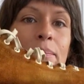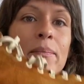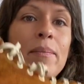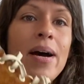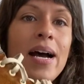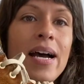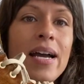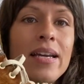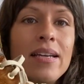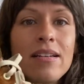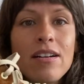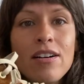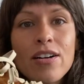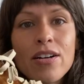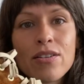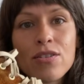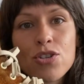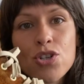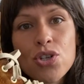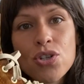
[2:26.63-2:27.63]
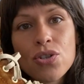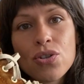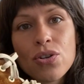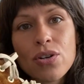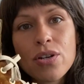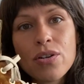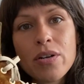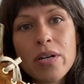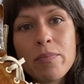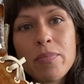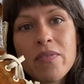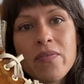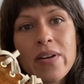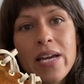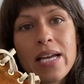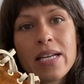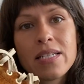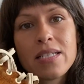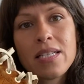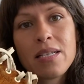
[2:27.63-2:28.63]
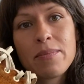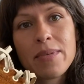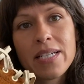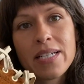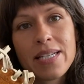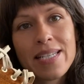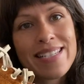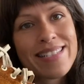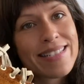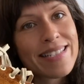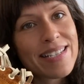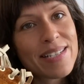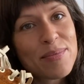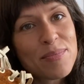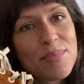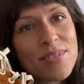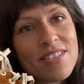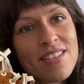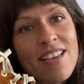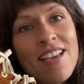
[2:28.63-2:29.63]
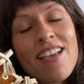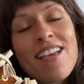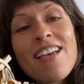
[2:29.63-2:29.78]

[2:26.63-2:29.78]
Mine are the Sure Grip Avanti Magnesiums.